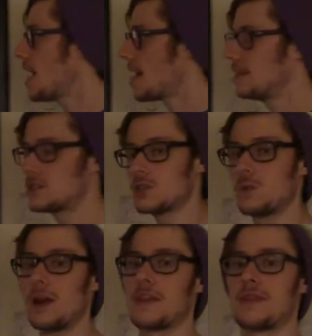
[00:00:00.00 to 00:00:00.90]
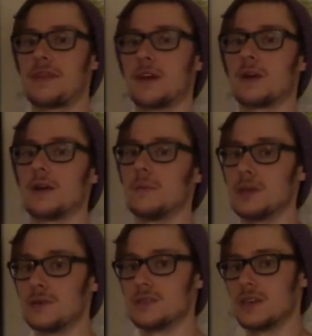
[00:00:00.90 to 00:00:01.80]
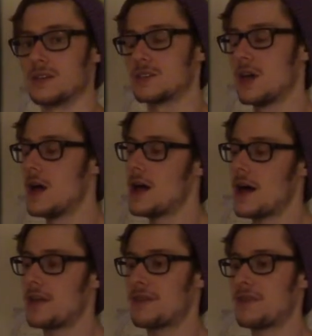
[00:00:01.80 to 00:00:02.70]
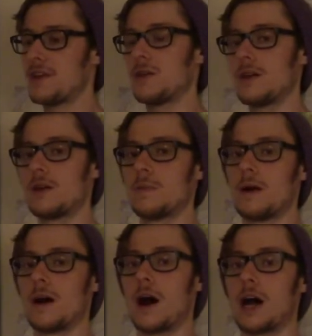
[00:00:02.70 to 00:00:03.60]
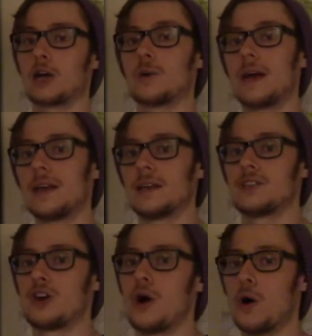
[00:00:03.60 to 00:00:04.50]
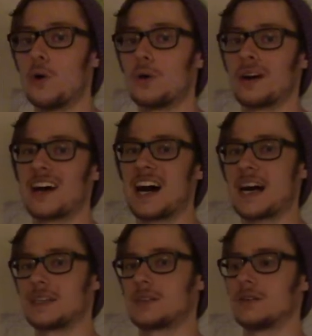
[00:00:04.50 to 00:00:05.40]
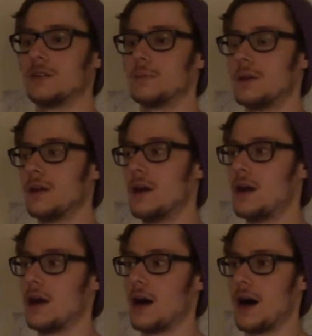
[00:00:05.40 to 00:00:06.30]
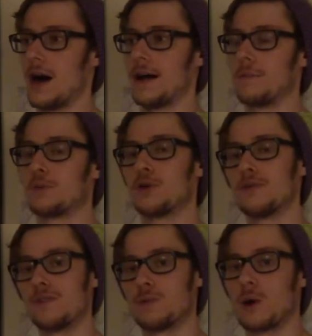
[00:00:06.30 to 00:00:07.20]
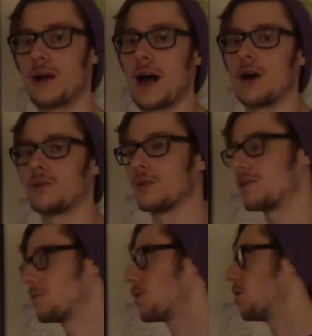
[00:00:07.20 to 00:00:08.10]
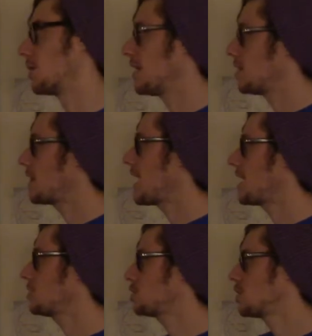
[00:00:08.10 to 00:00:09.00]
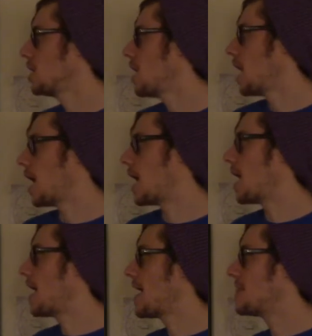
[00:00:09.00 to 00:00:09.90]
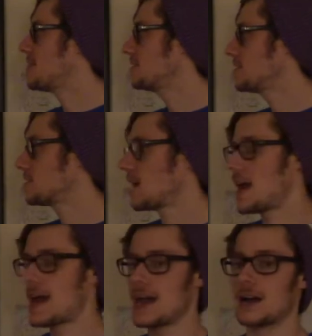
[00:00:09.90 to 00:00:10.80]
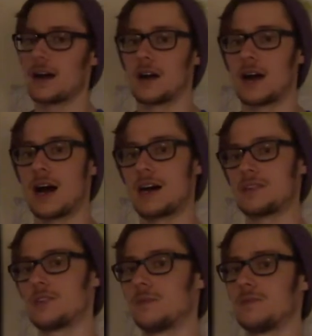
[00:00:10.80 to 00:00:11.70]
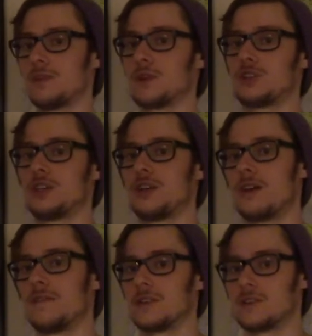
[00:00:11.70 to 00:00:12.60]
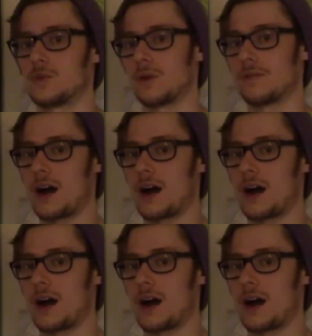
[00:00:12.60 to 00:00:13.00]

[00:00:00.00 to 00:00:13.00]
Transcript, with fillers: And this is what Ethereum uses. Ethereum uh, created its own custom uh, proof of work algorithm called Ethash. Uh, and this is a custom version of a sort of